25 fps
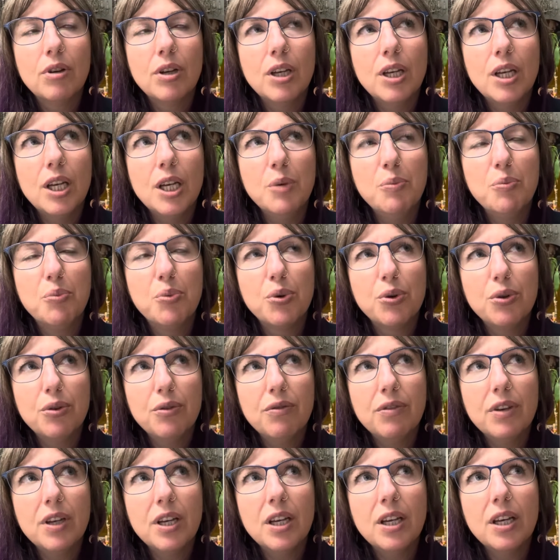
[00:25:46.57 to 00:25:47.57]

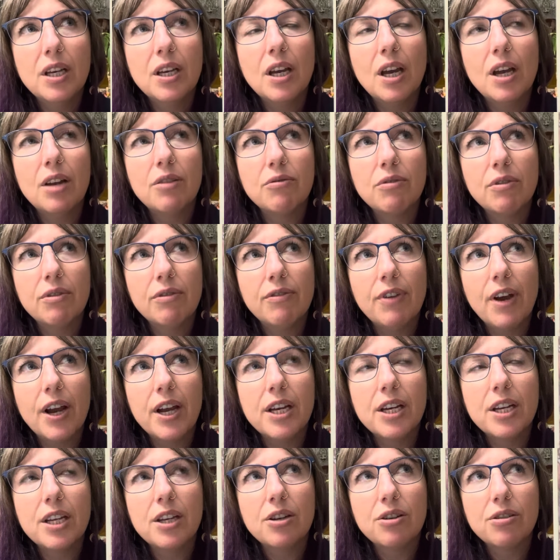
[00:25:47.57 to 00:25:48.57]
improving and
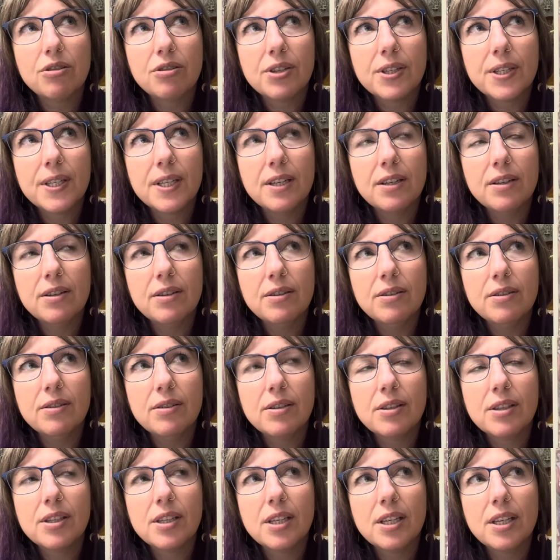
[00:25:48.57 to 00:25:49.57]
refining your
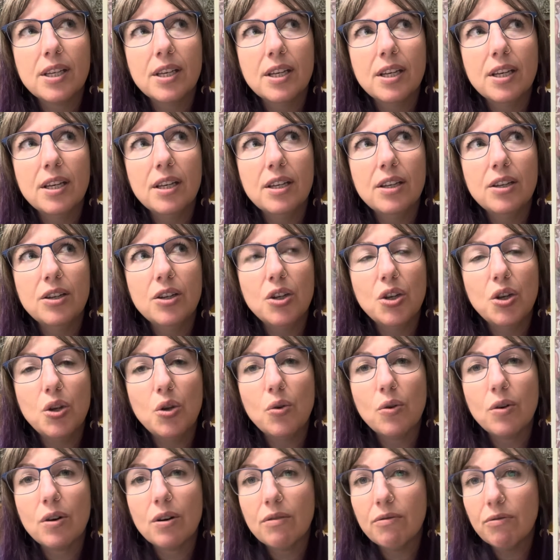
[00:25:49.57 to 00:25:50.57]
skills in
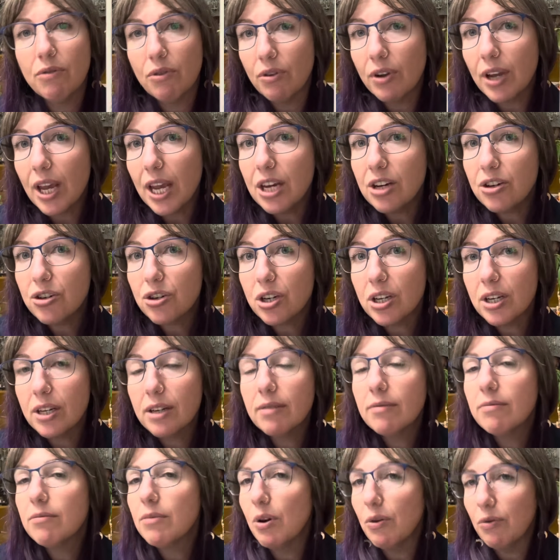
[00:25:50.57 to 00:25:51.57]
your
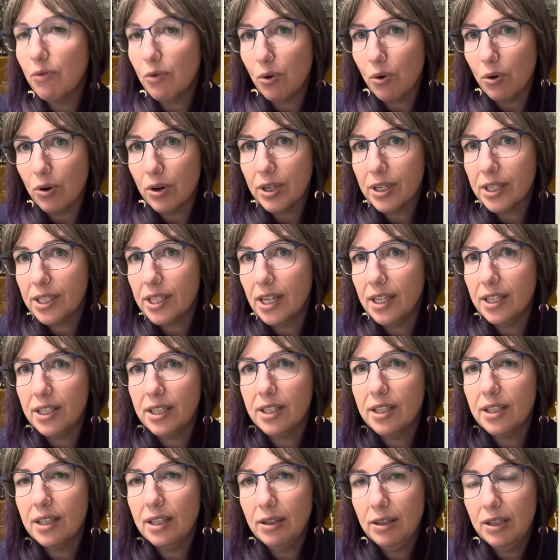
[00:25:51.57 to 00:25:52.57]
vocation. Of course,
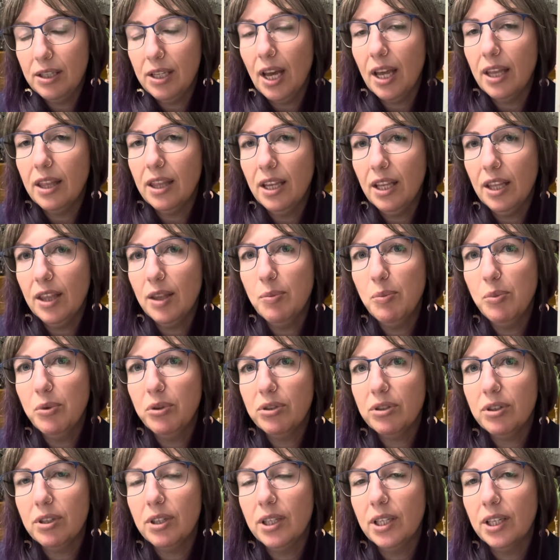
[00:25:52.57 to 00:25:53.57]
that's, I think, the
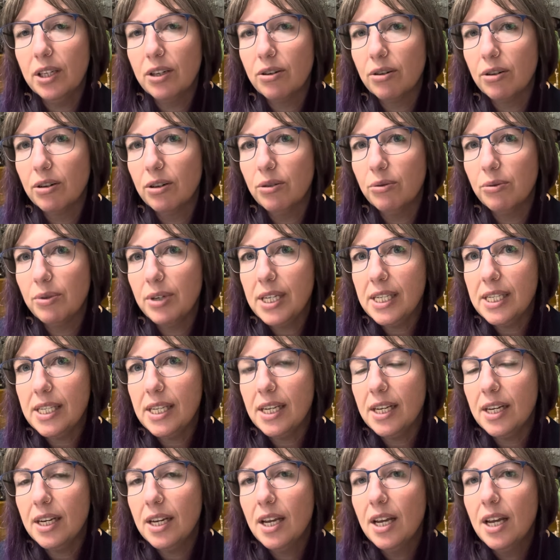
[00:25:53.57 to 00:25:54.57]
most literal
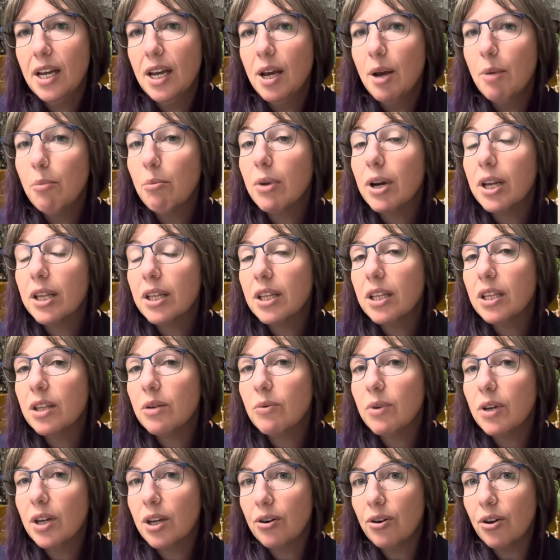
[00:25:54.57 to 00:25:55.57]
reason. But I think that
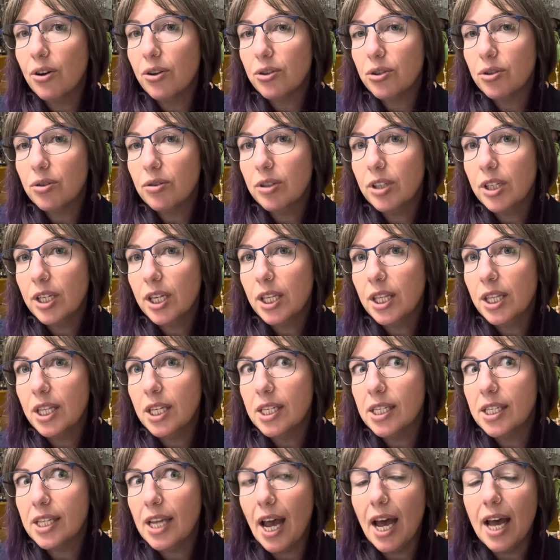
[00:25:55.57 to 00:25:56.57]
we can also look at
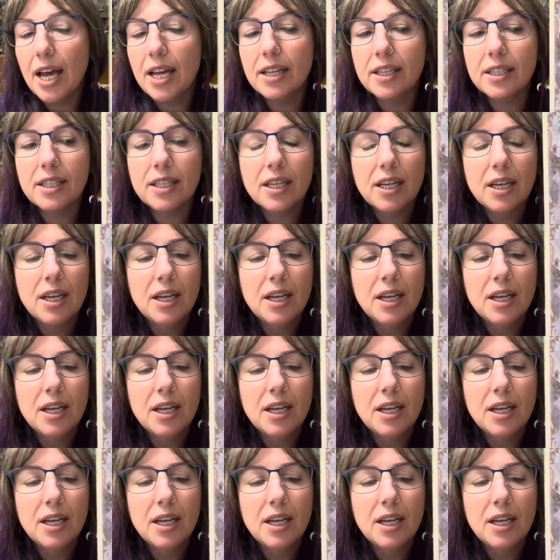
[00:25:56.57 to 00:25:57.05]
this as